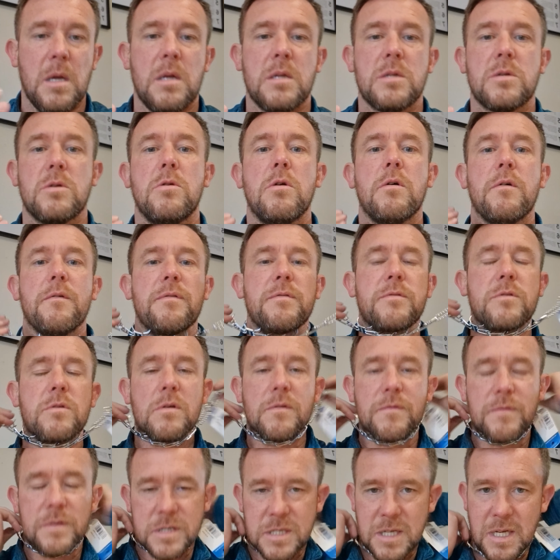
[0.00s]
Don't know
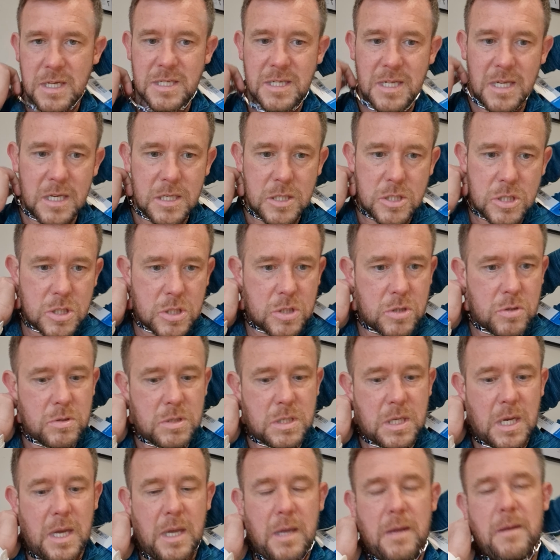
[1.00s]
if 16 inches too
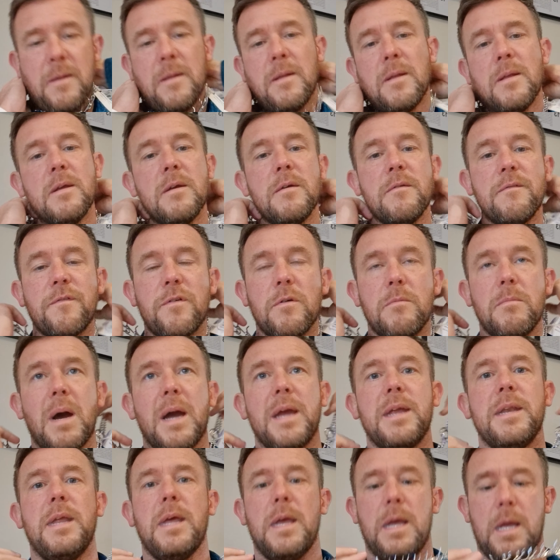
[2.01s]
tight for
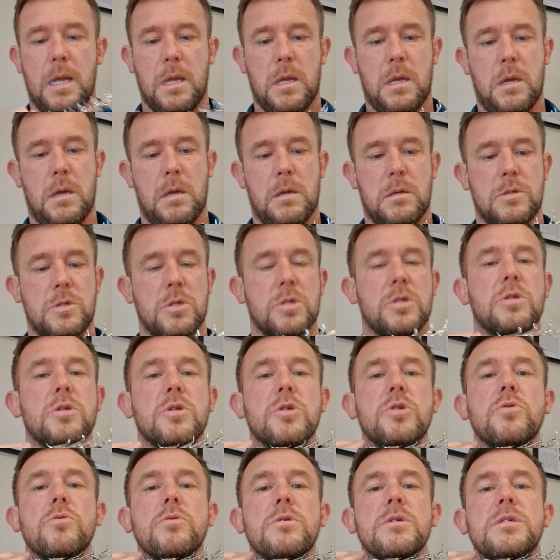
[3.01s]
my neck, just to
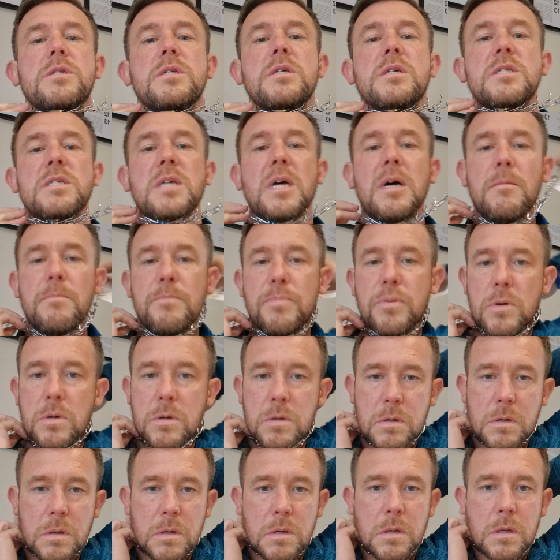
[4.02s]
show you an
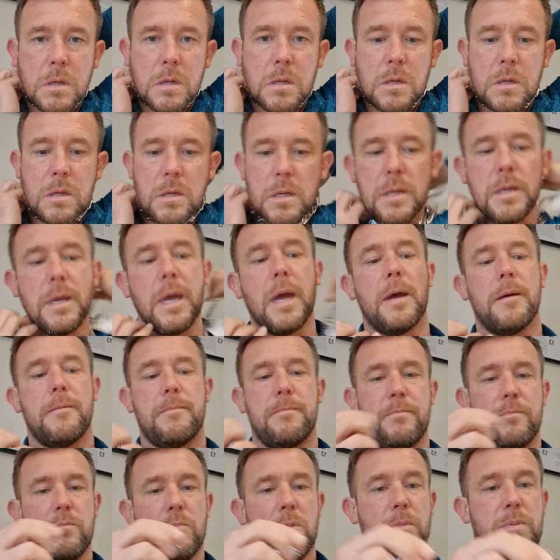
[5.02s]
example. Yeah,
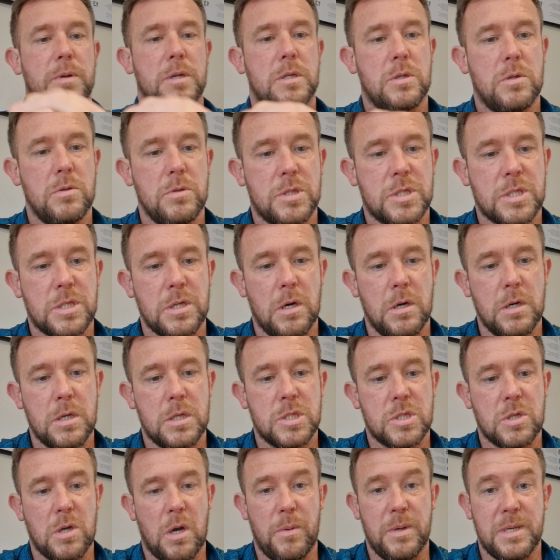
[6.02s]
maybe a bit too snug,
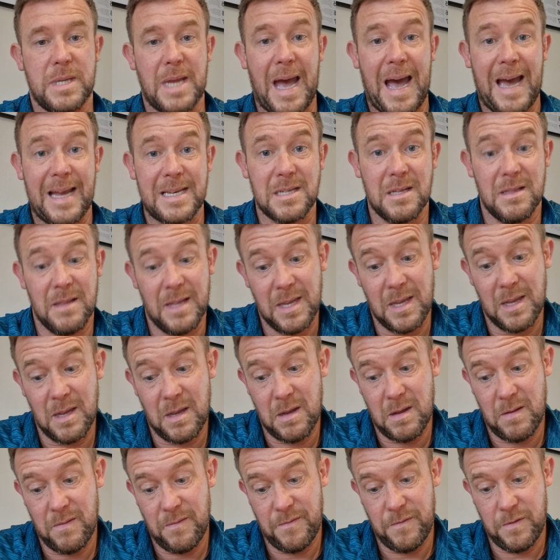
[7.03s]
so I would add a link
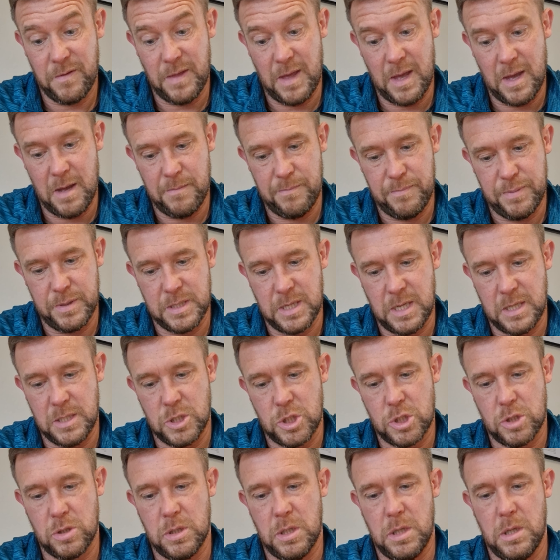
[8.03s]
for that
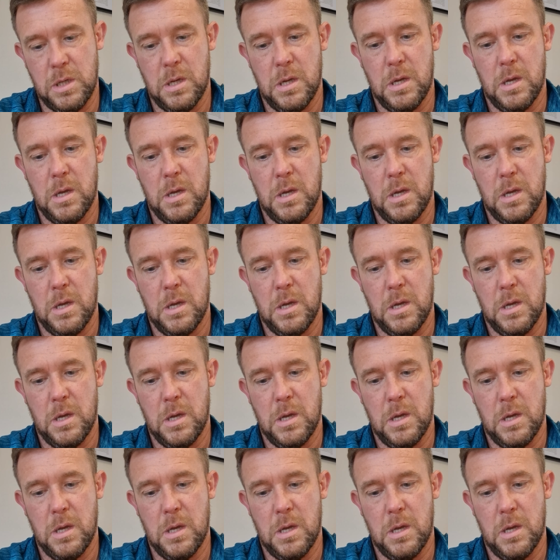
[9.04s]
potentially,